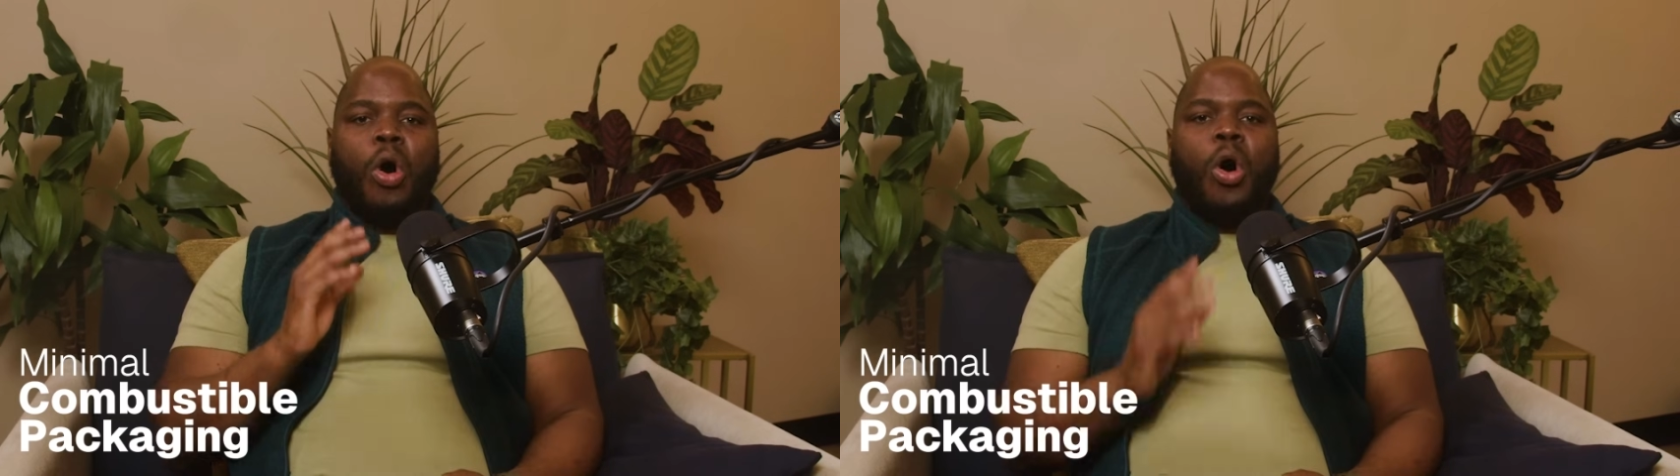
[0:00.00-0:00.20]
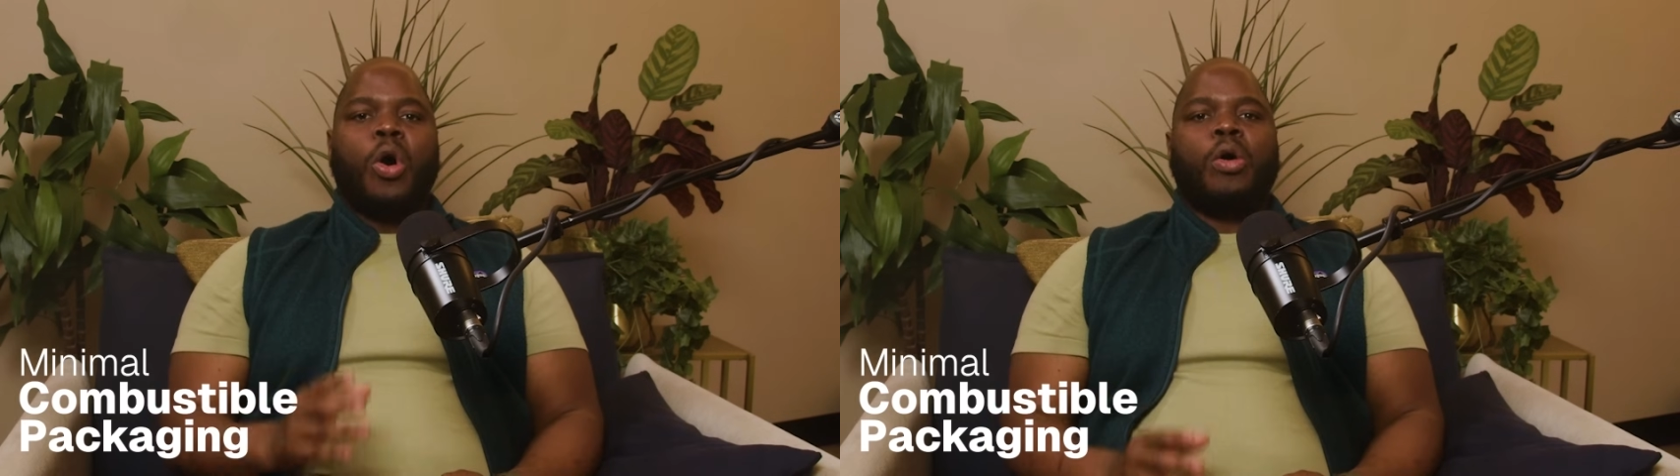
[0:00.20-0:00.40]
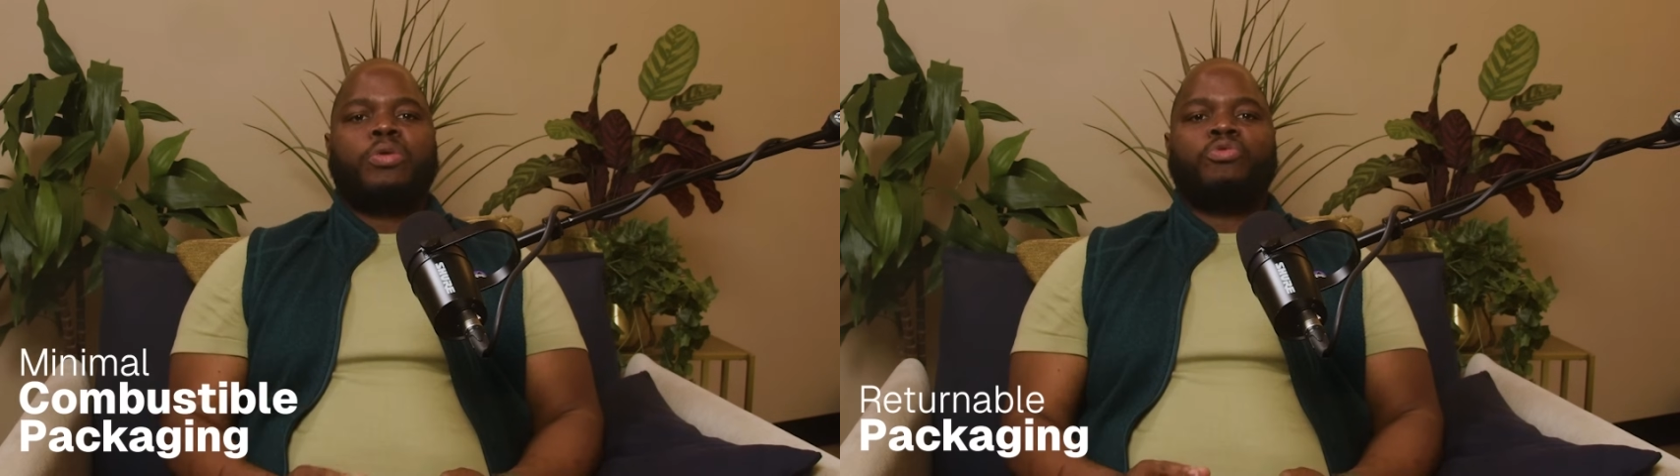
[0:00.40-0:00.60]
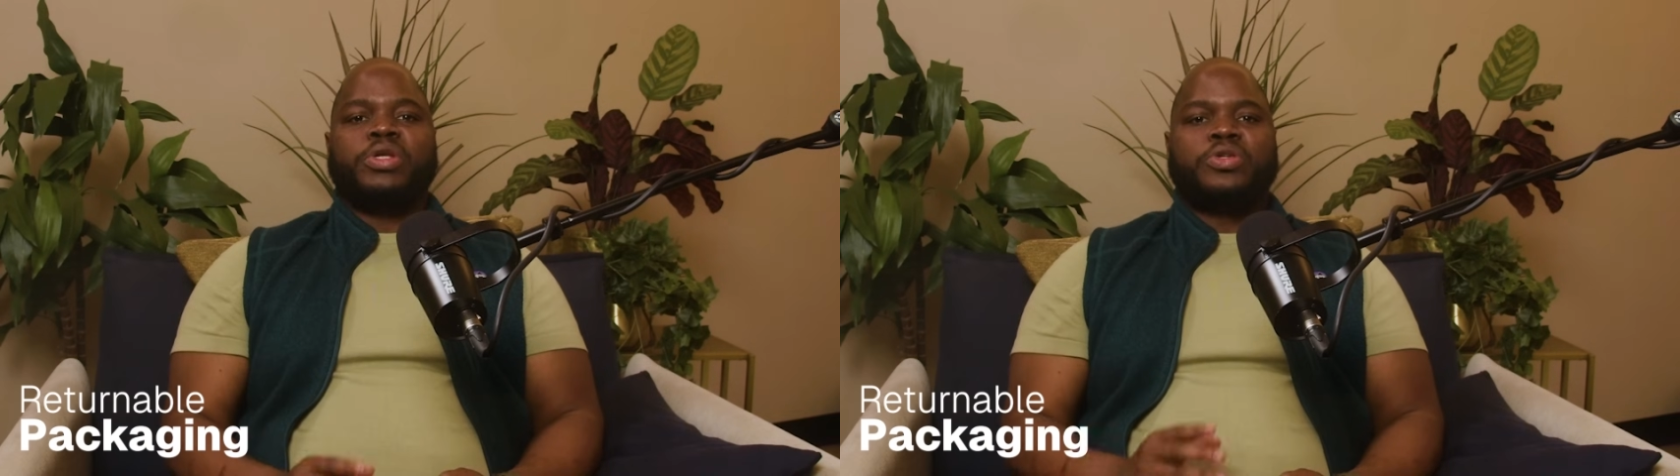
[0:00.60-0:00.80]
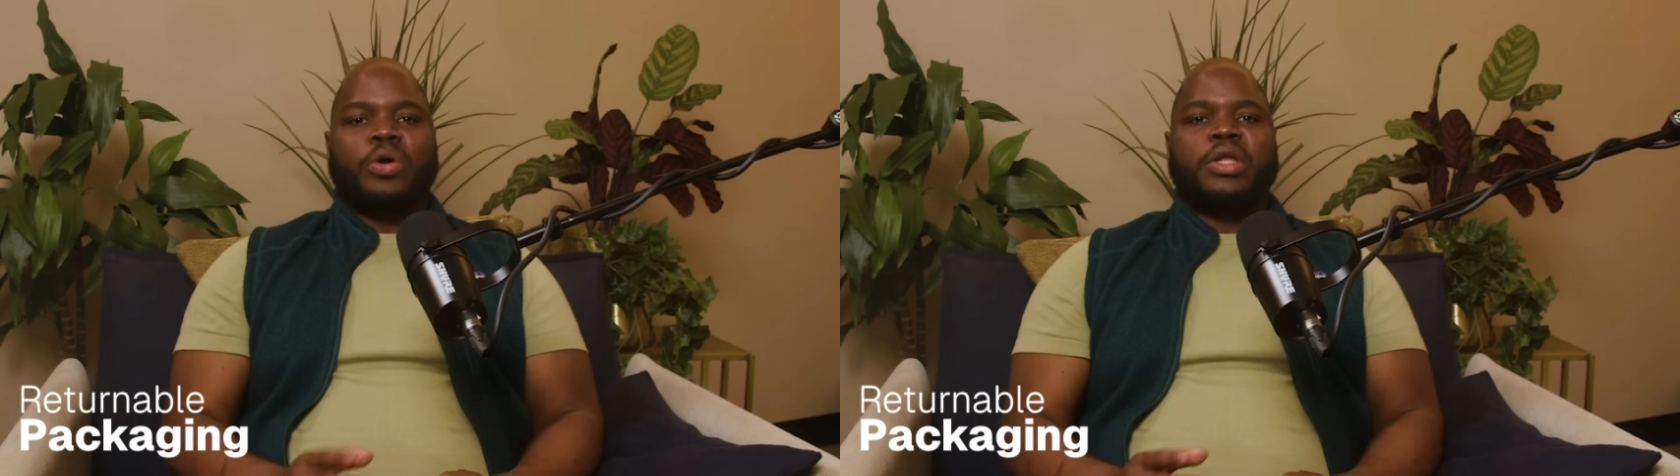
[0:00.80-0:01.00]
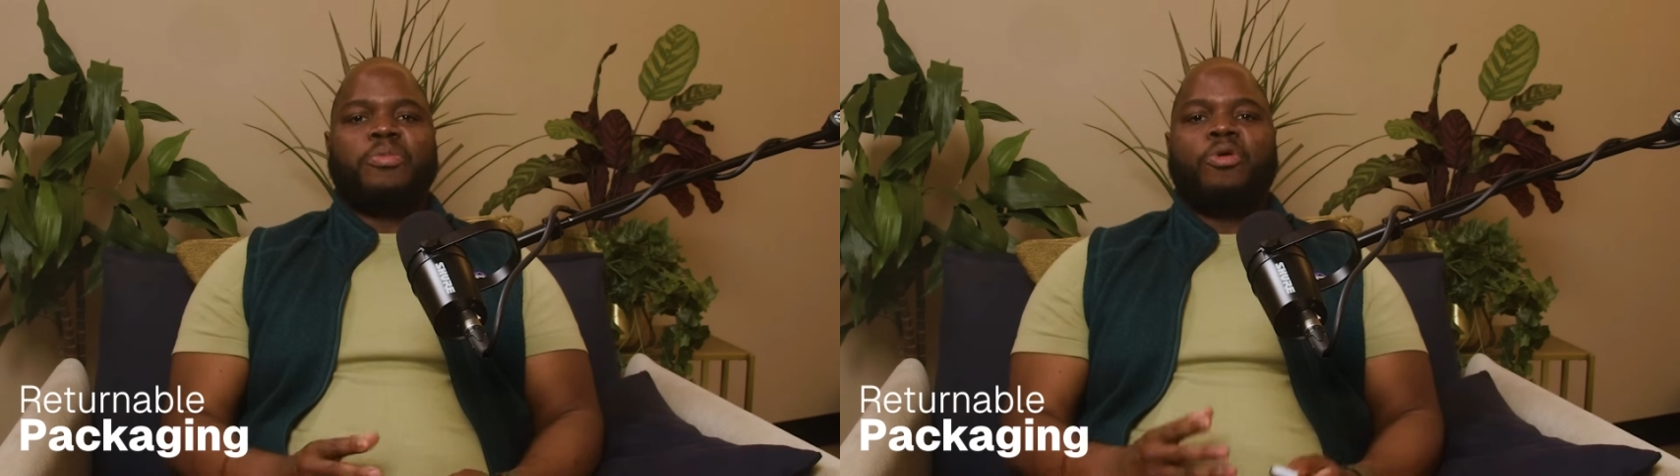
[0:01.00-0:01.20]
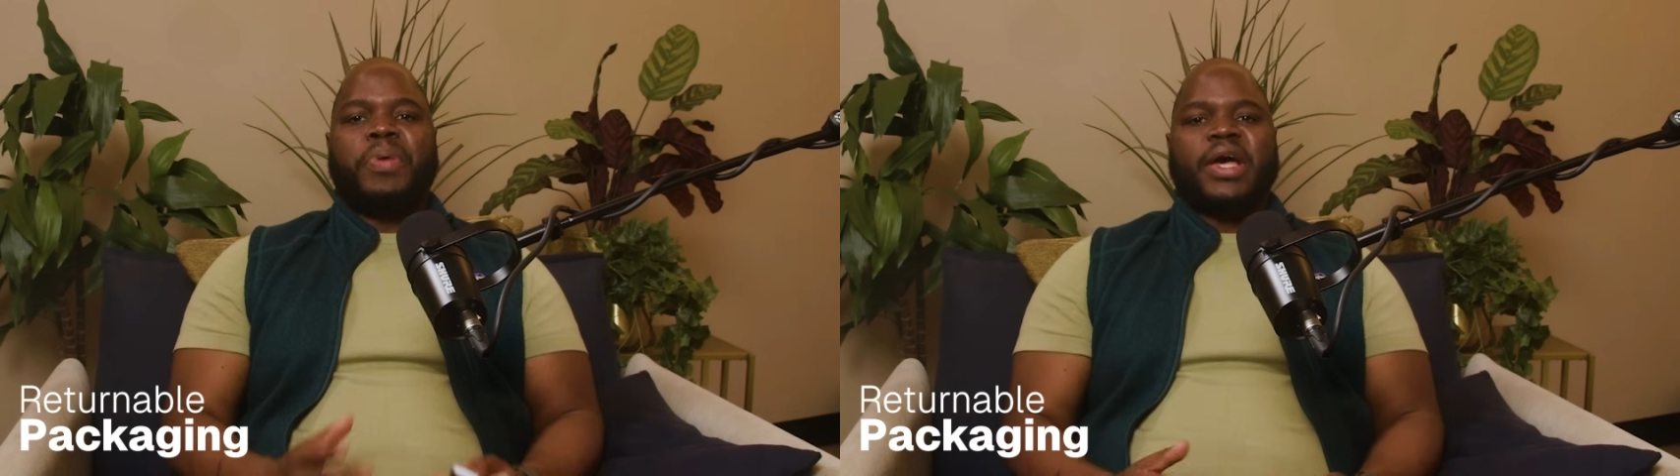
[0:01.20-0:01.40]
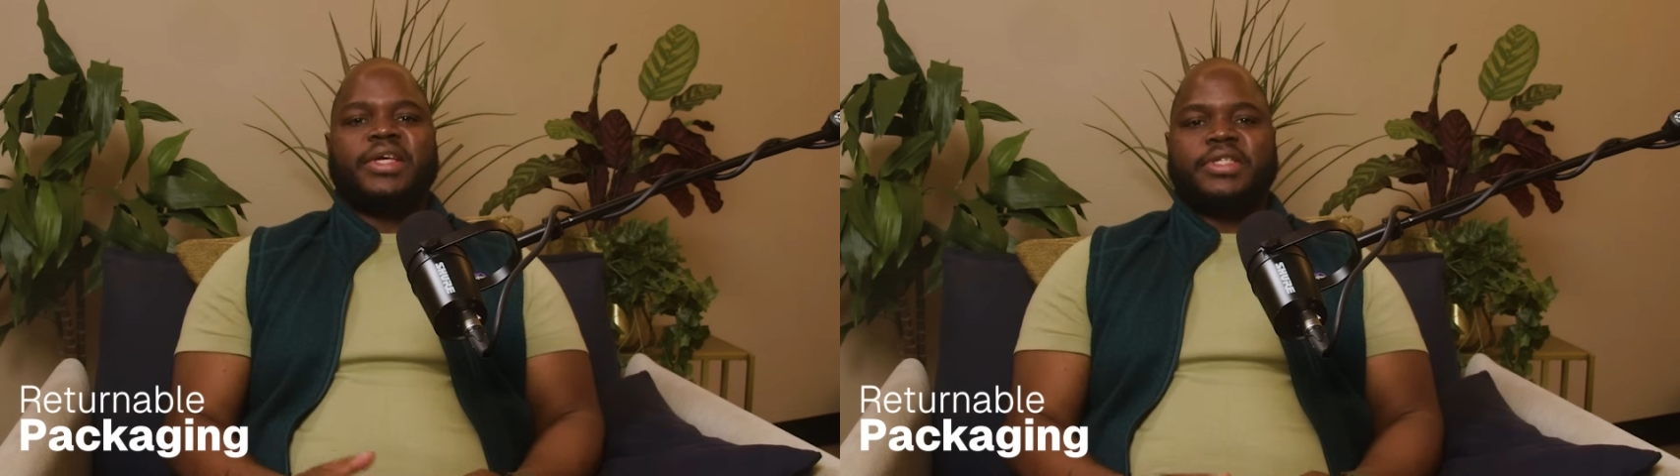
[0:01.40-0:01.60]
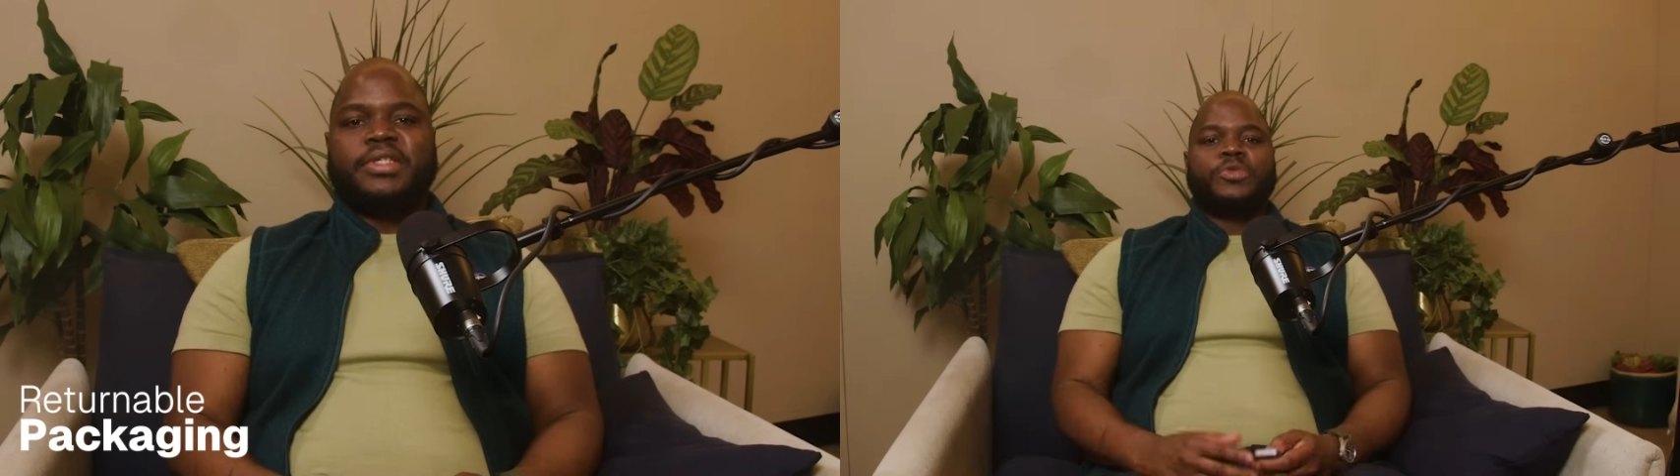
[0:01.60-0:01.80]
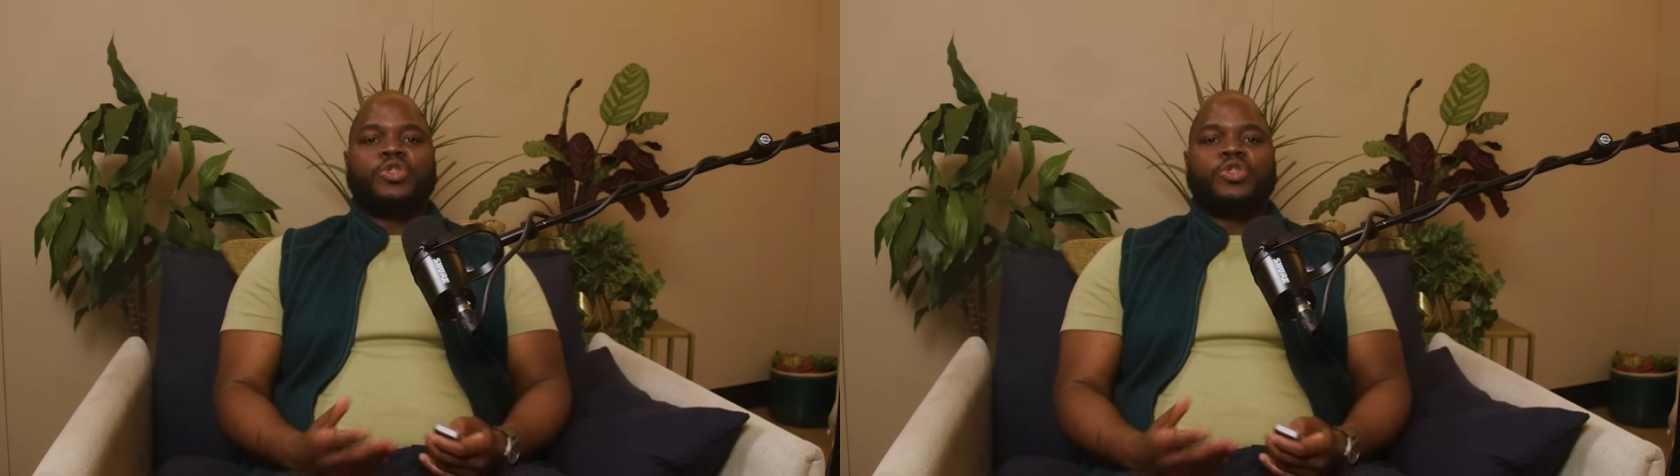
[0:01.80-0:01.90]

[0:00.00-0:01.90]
or returnable packaging